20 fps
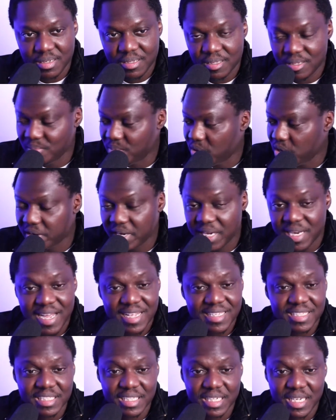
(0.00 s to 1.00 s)
the market
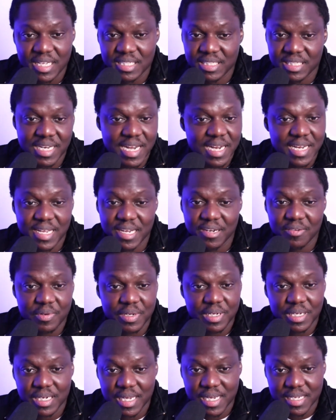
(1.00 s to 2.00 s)
had changed, and I didn't
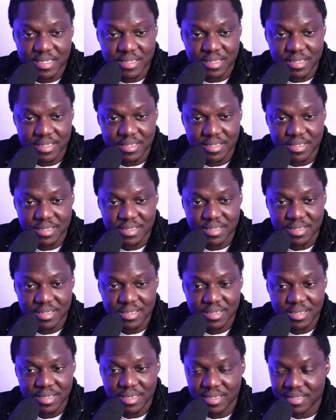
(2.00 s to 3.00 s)
realize this
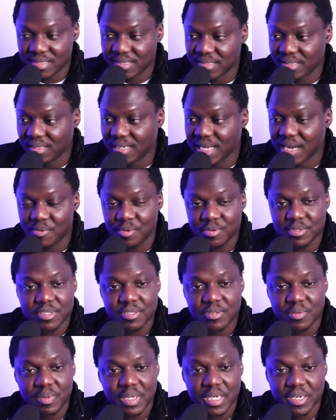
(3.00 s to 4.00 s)
until I was
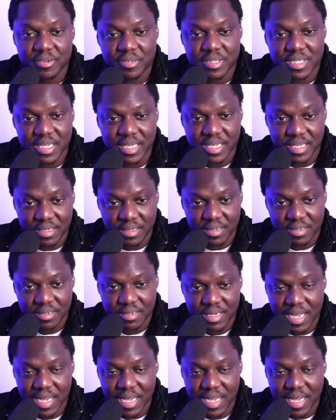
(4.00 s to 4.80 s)
2 years in,